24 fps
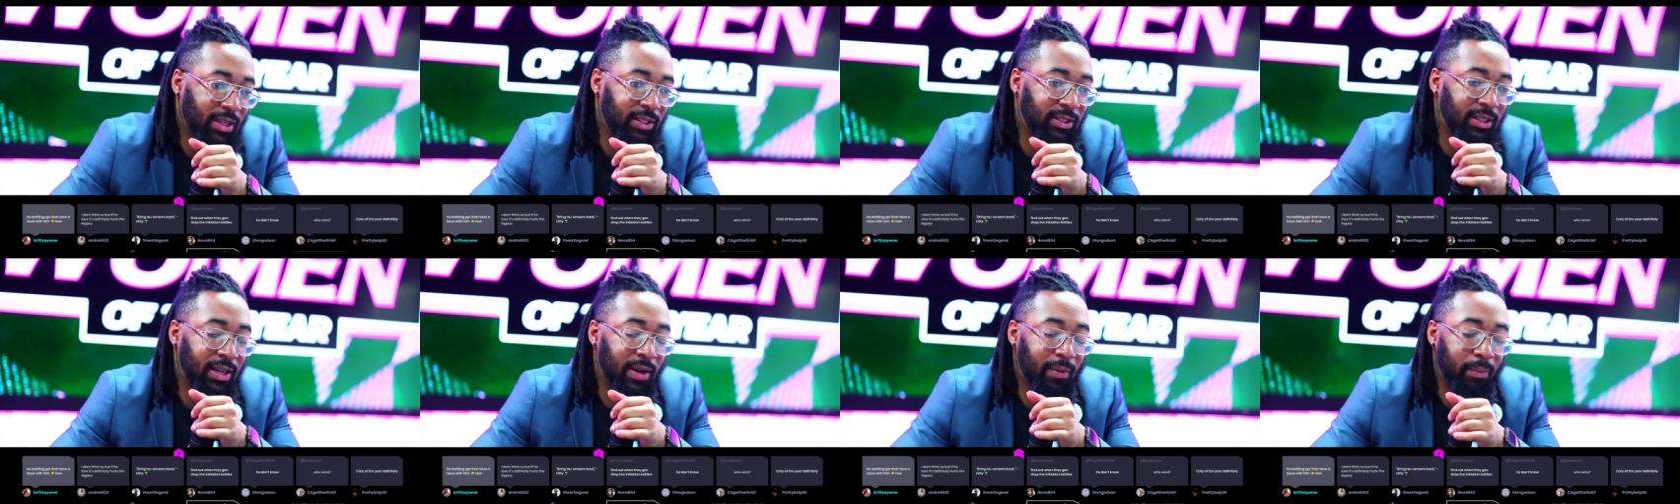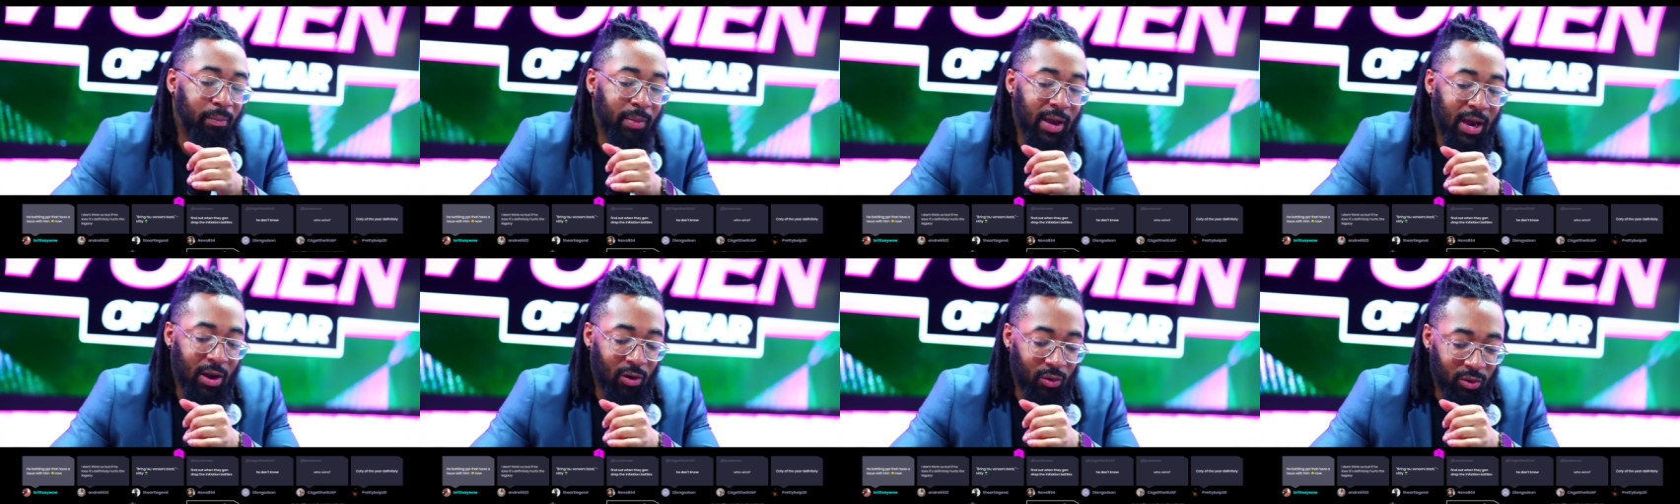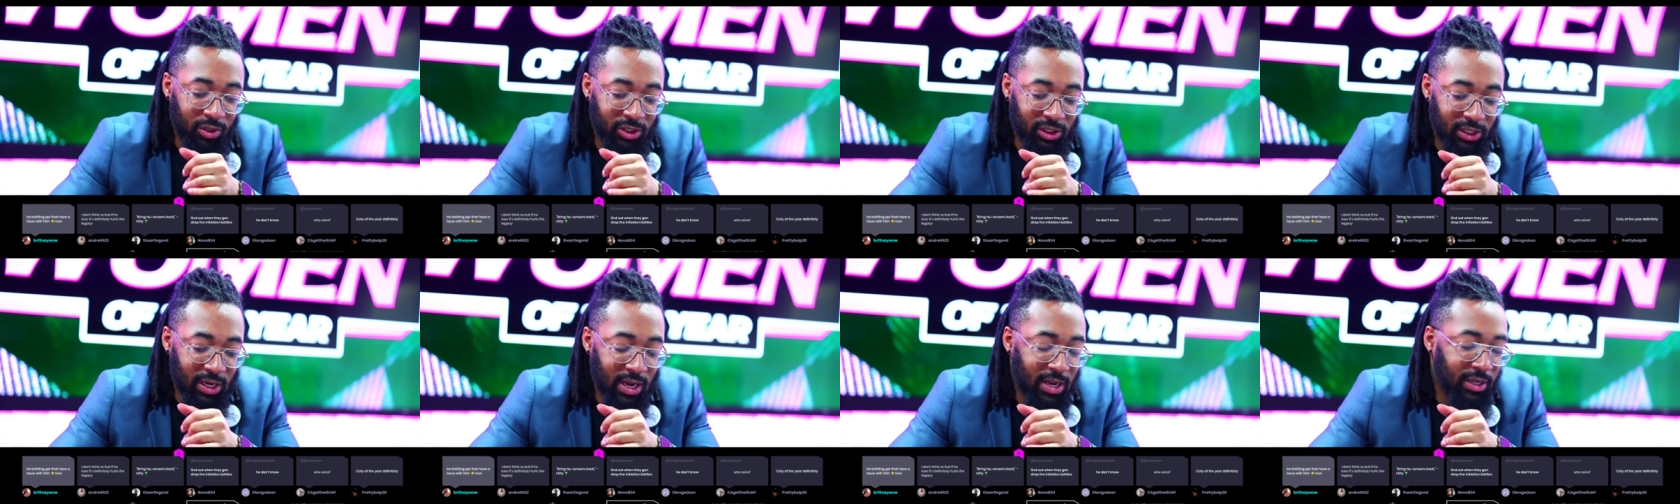then battled
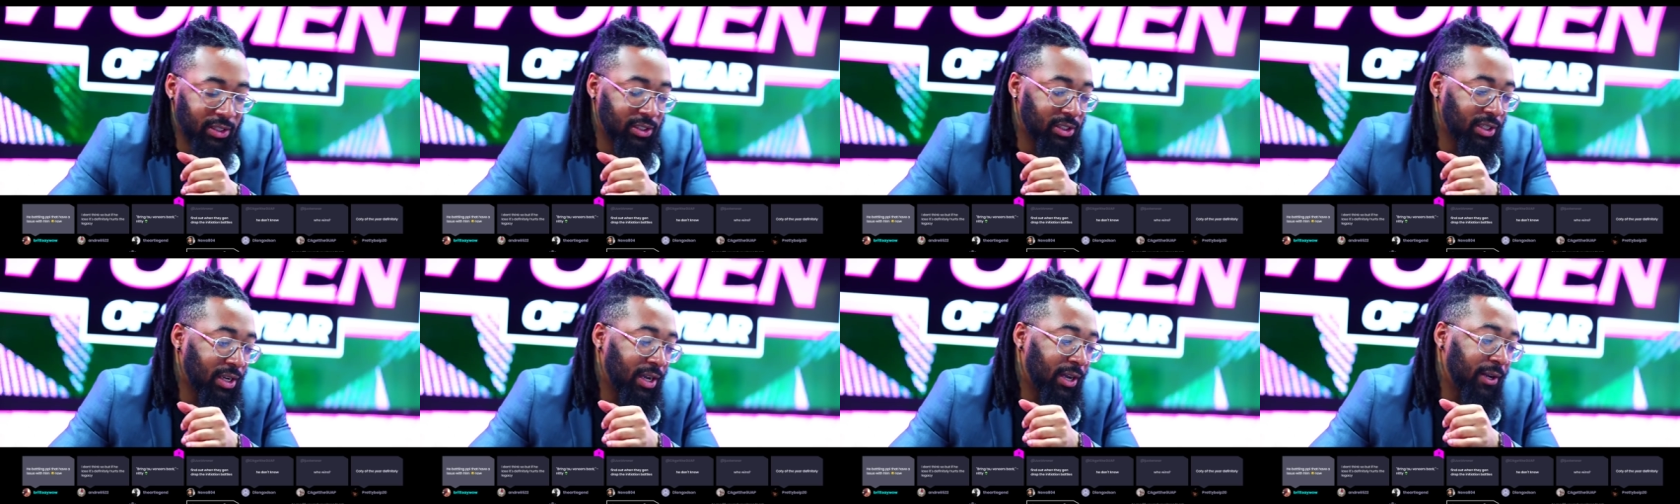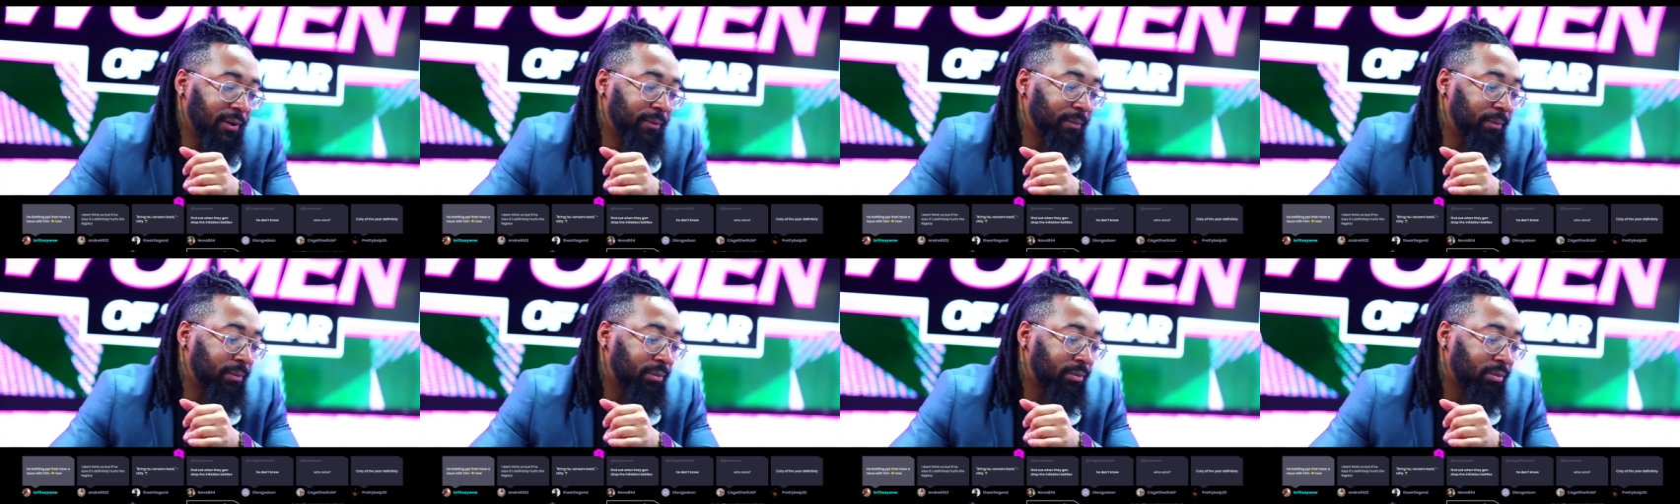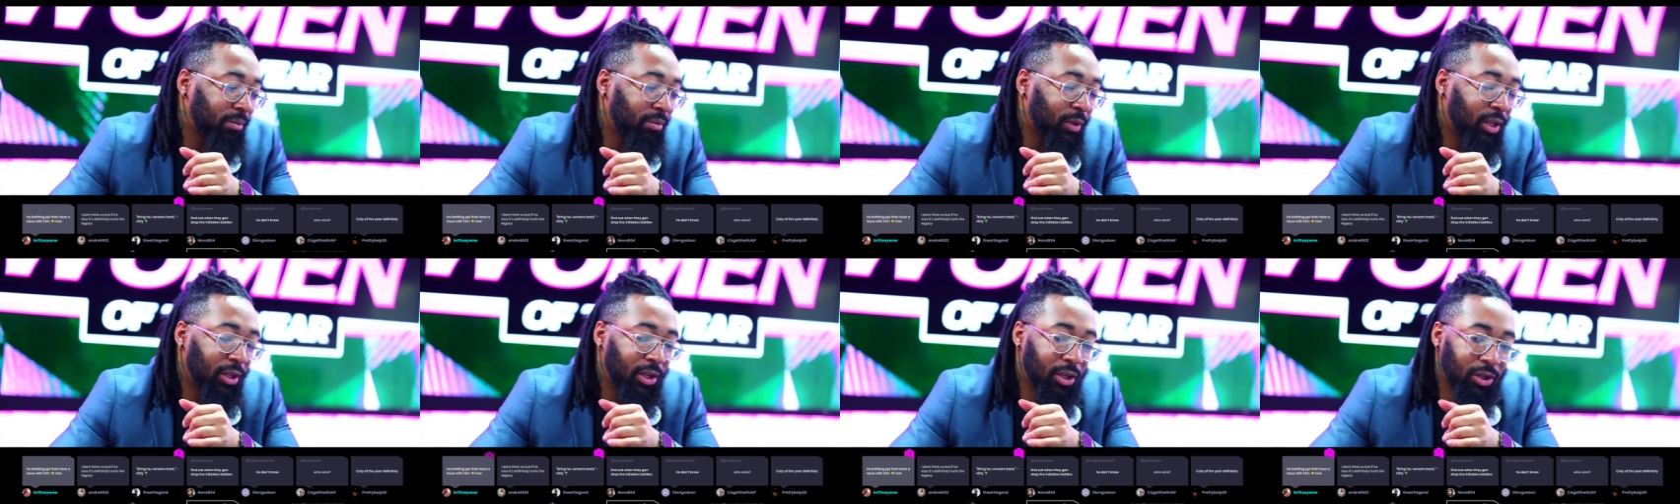John John,
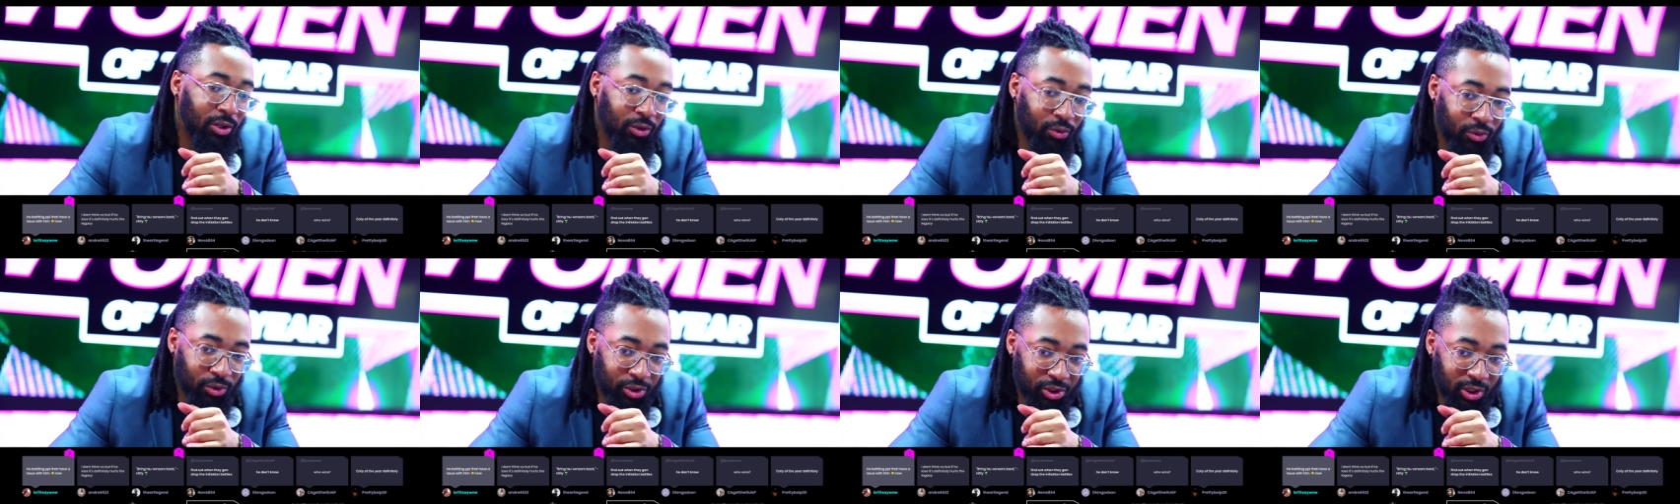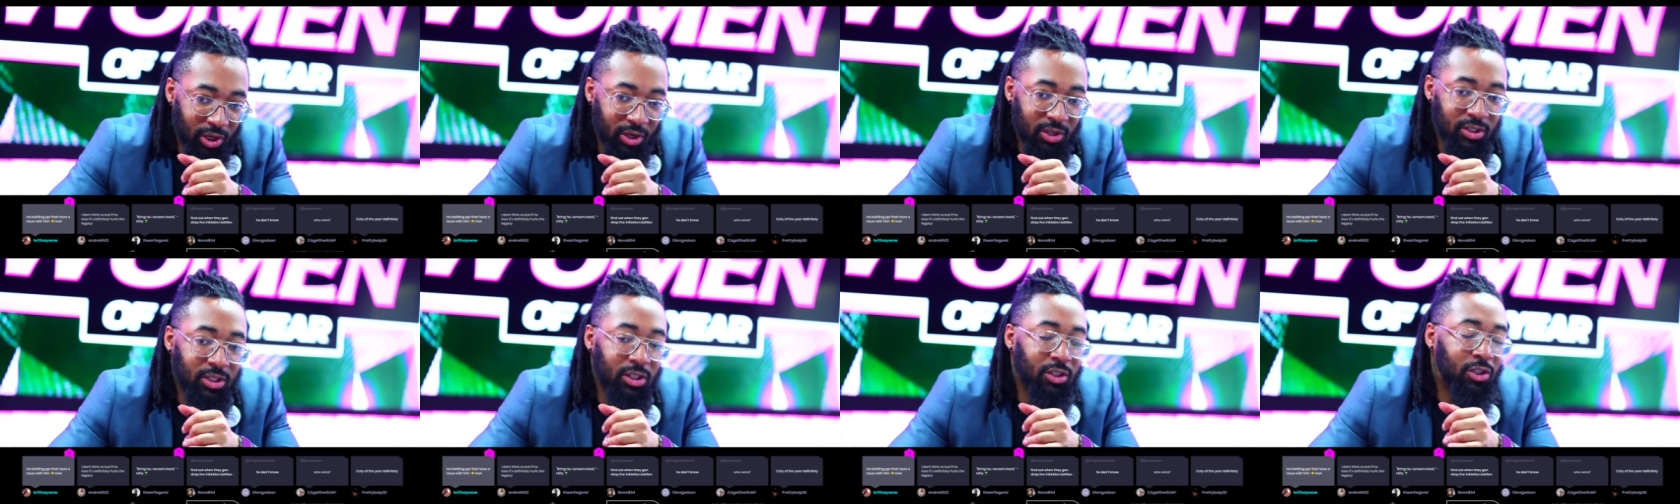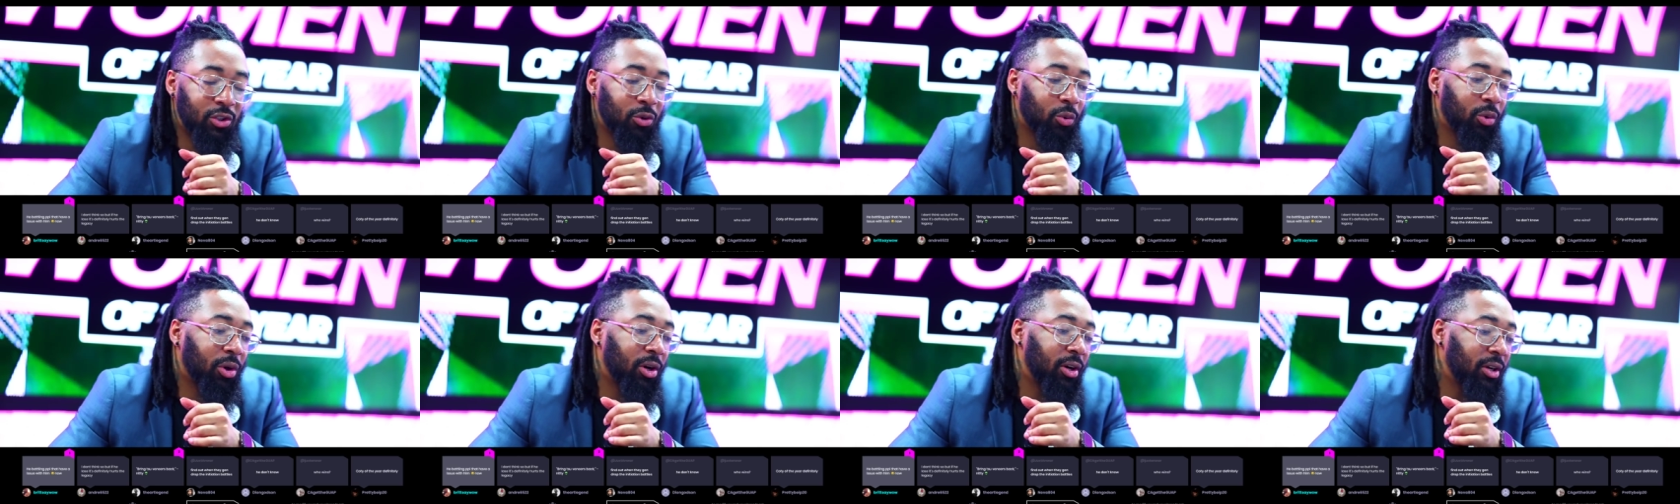New Jersey
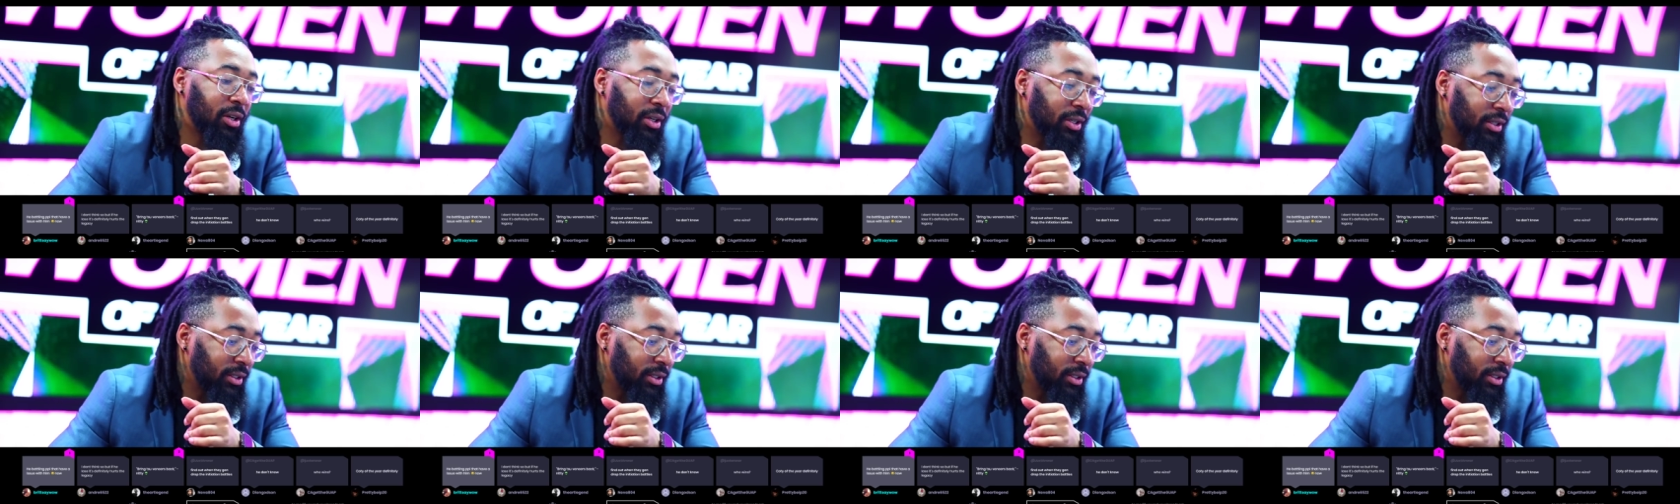Twerk,